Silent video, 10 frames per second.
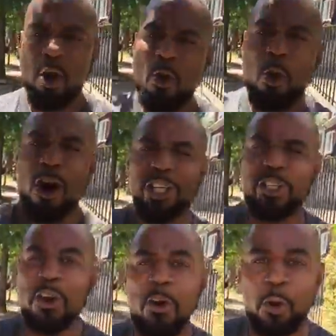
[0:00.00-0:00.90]
Who are
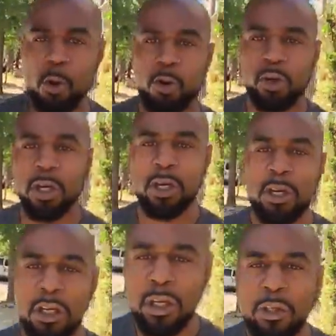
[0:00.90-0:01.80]
you?
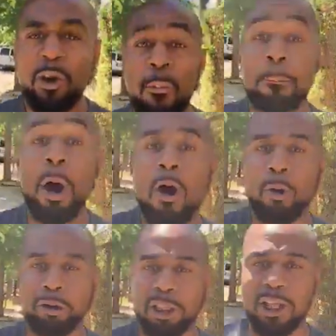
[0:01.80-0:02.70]
You're
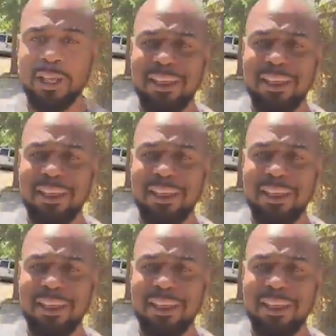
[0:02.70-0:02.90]
both.